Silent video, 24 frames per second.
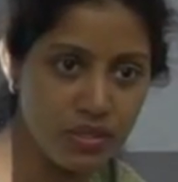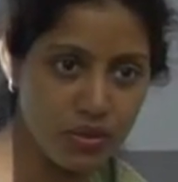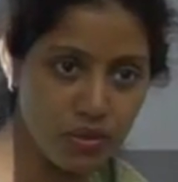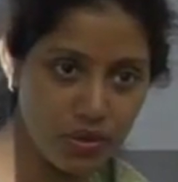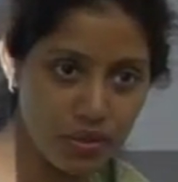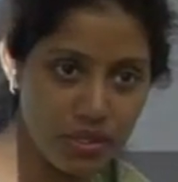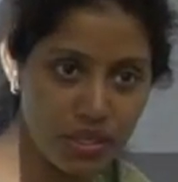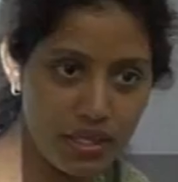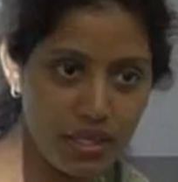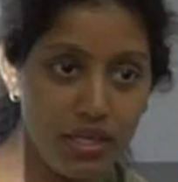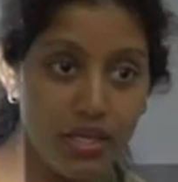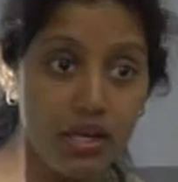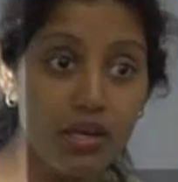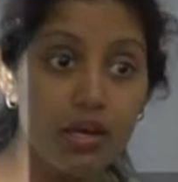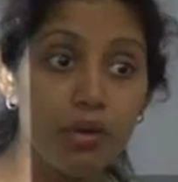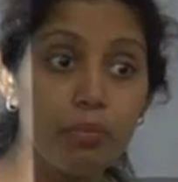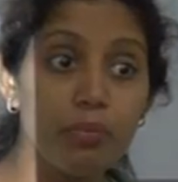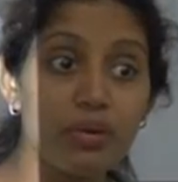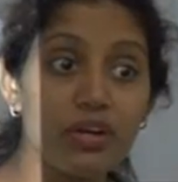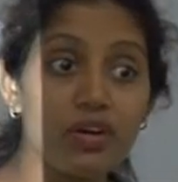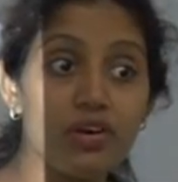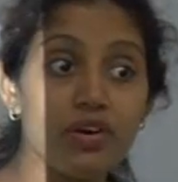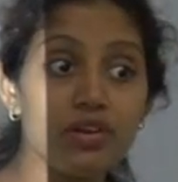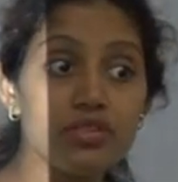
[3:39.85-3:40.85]
okay,
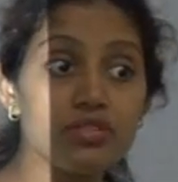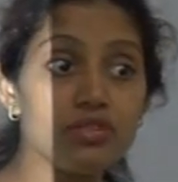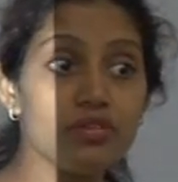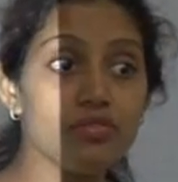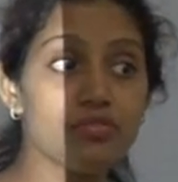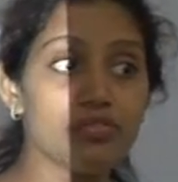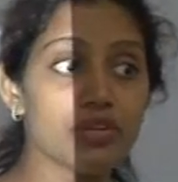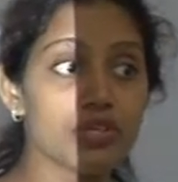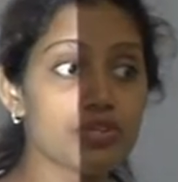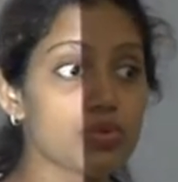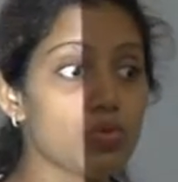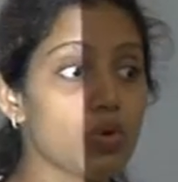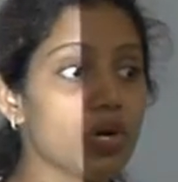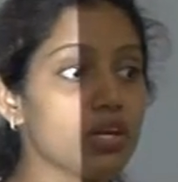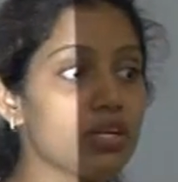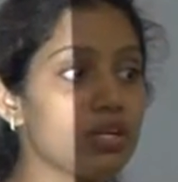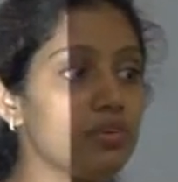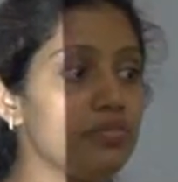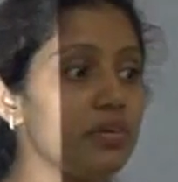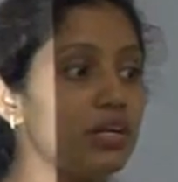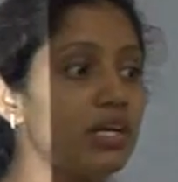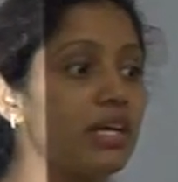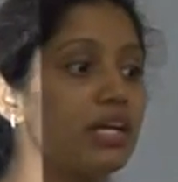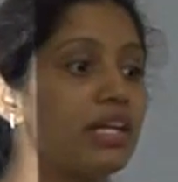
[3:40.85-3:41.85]
because of which
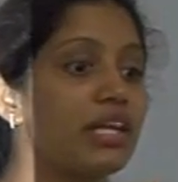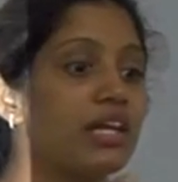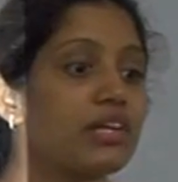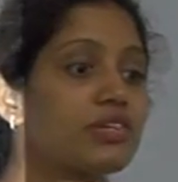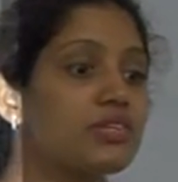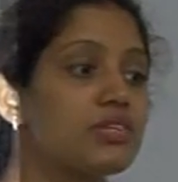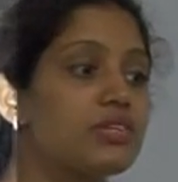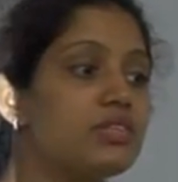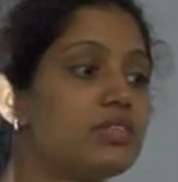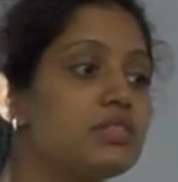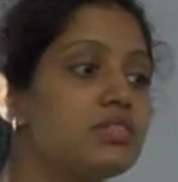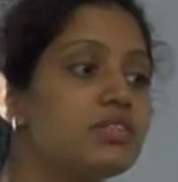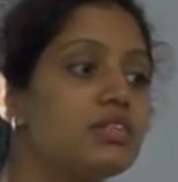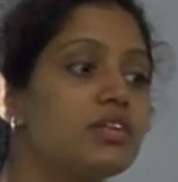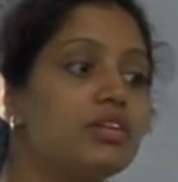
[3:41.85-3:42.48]
whatever connections,